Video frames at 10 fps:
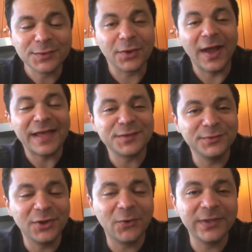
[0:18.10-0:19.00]
So as
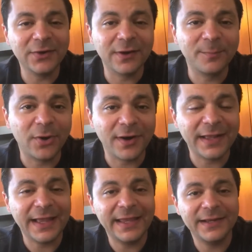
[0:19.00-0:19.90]
you know, here on Park
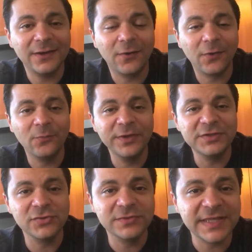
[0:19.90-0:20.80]
Hyatt at Home, we
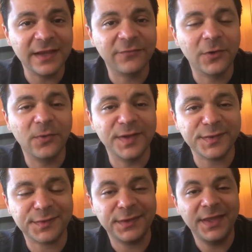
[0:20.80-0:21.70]
do take
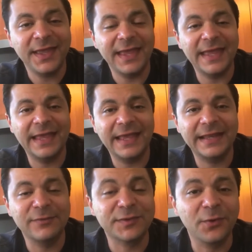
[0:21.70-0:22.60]
requests.
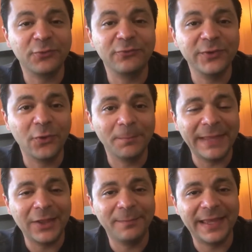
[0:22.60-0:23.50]
And I was going through the old
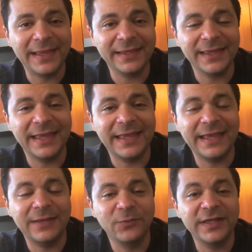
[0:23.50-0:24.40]
mailbag
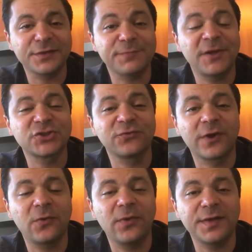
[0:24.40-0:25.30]
and we got a special
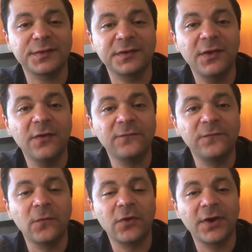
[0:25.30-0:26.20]
request
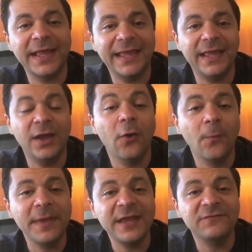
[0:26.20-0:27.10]
for a
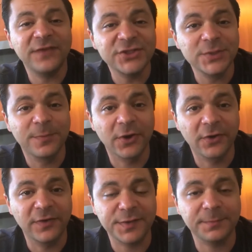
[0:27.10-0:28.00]
homemade veggie
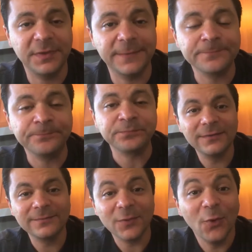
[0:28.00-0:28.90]
burger recipe.
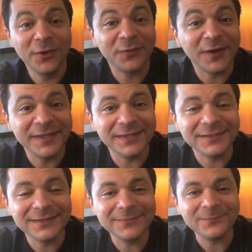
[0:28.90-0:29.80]
Who'da thunk
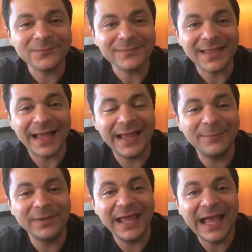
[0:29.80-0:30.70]
it? I
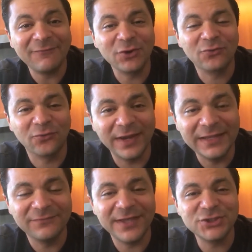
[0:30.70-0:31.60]
happen to have a
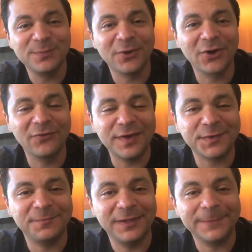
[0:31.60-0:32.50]
great veggie burger
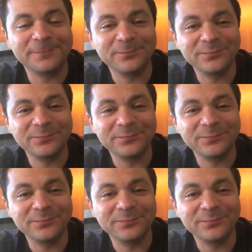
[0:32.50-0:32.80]
recipe.